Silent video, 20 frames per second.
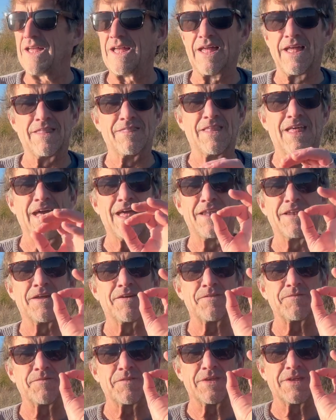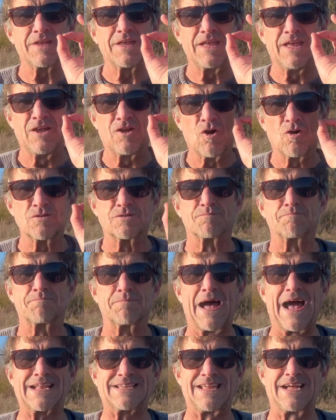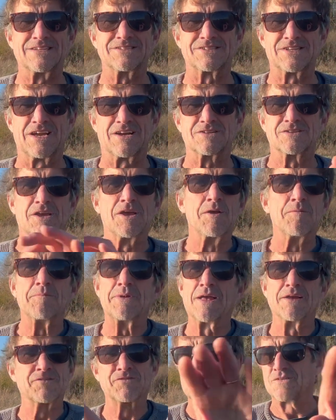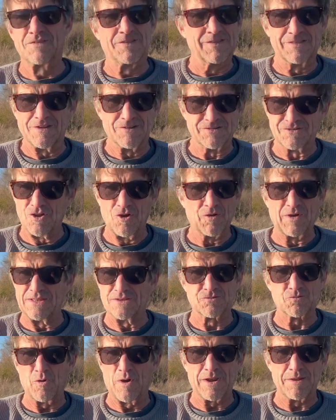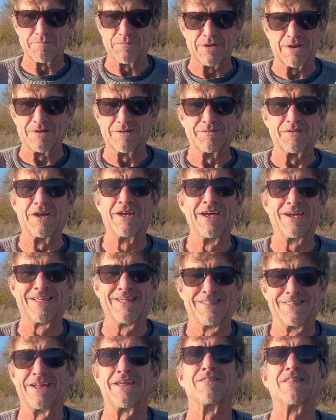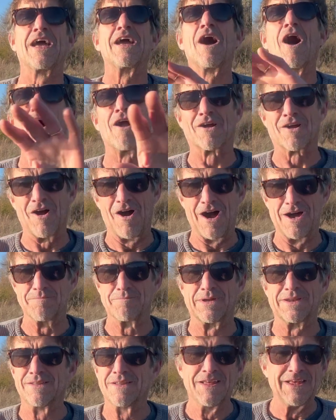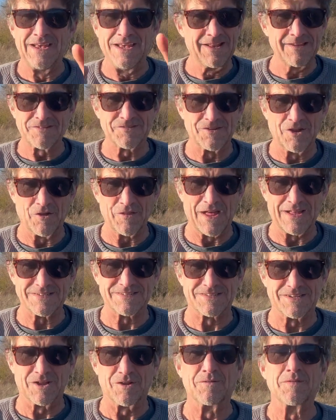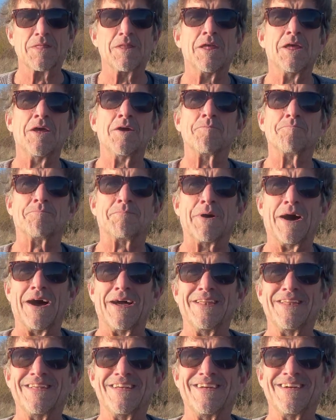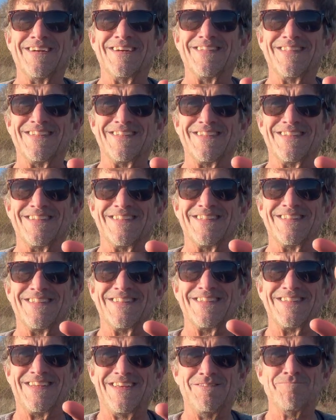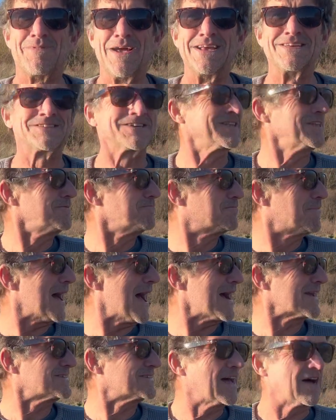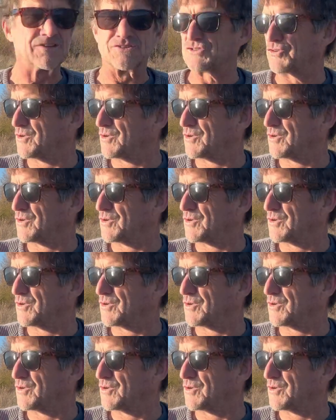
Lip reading: And then he goes back downstairs because there's no hit squad up there. they are gone, but he doesn't know that still. But he basically backs out.